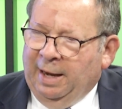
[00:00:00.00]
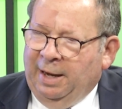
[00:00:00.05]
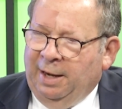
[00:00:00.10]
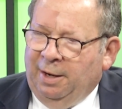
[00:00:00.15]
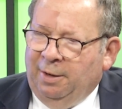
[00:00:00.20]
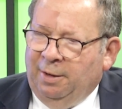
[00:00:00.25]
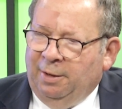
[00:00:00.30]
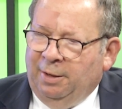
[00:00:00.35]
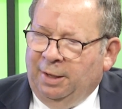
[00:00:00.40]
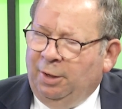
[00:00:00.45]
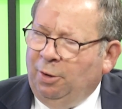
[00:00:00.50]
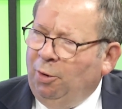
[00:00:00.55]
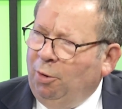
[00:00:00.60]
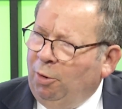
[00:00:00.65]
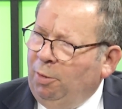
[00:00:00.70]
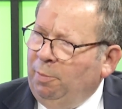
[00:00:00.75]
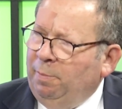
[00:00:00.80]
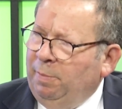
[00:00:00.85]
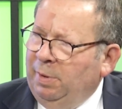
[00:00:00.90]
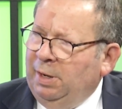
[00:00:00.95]
it
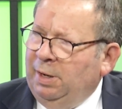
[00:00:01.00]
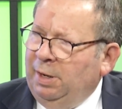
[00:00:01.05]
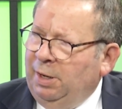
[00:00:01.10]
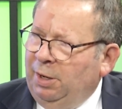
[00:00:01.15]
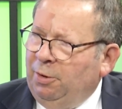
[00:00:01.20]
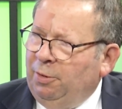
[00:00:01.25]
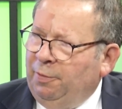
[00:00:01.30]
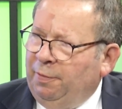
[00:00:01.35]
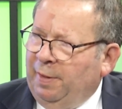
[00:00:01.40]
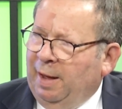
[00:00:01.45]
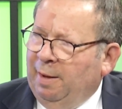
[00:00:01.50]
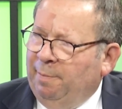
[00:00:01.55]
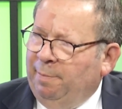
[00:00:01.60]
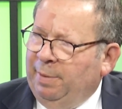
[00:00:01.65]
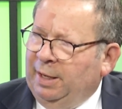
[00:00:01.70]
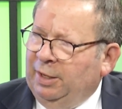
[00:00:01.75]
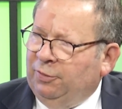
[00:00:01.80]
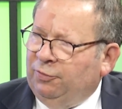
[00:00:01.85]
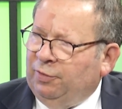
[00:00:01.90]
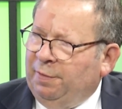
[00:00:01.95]
hurt me to hear that,
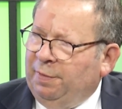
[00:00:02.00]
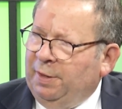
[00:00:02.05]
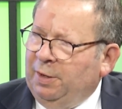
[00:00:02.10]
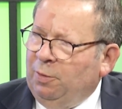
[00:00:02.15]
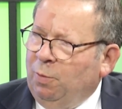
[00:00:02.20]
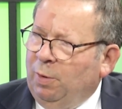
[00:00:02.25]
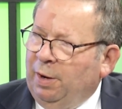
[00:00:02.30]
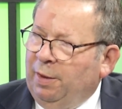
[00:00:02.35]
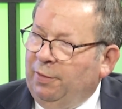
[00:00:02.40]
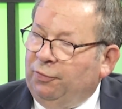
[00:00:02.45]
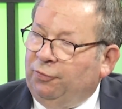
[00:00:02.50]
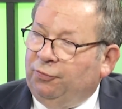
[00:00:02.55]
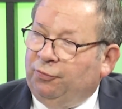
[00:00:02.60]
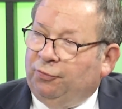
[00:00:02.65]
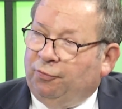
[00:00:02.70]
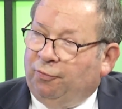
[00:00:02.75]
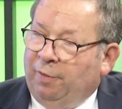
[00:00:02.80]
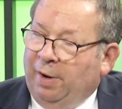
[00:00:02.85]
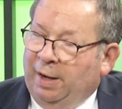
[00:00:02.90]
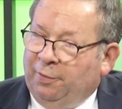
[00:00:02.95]
because I think one of the
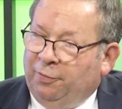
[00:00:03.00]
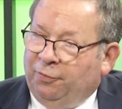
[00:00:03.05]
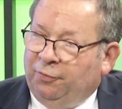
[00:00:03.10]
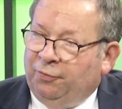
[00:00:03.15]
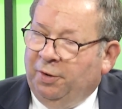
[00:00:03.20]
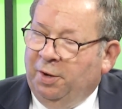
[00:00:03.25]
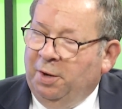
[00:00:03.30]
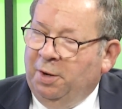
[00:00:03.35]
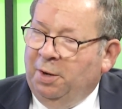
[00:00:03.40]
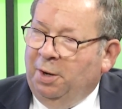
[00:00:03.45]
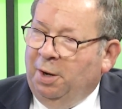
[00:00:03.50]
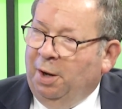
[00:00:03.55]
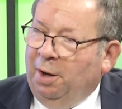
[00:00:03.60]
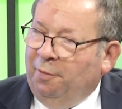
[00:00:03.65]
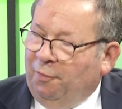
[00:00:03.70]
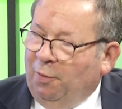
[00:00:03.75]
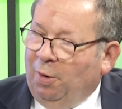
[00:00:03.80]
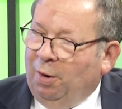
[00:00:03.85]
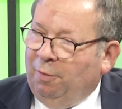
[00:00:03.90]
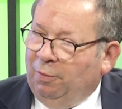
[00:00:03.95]
strengths of
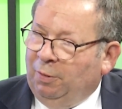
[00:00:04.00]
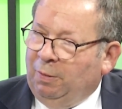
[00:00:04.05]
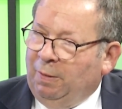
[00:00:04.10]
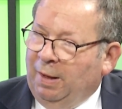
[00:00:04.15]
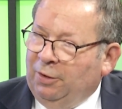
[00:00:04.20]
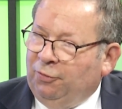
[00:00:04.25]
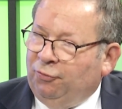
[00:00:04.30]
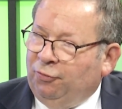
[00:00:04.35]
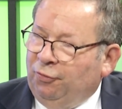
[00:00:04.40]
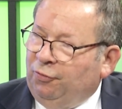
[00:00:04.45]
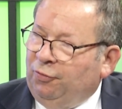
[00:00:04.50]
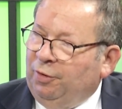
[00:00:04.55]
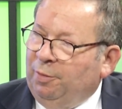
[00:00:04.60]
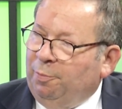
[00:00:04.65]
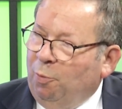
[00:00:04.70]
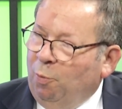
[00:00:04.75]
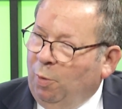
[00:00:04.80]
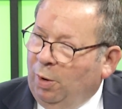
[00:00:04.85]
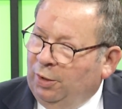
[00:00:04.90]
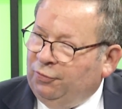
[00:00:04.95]
our relationship
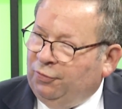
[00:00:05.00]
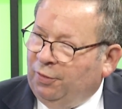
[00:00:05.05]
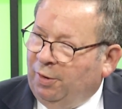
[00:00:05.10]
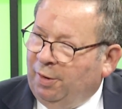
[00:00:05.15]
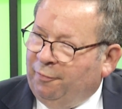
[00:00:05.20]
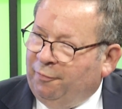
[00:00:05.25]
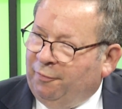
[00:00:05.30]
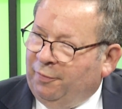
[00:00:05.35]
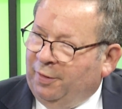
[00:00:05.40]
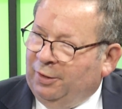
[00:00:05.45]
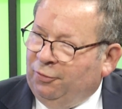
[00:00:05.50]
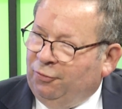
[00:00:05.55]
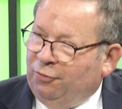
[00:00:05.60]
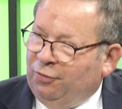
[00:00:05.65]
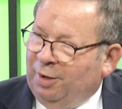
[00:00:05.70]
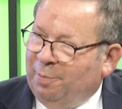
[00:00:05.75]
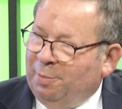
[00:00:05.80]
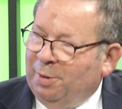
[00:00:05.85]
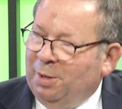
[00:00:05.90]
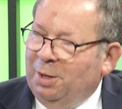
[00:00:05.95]
was our friendship,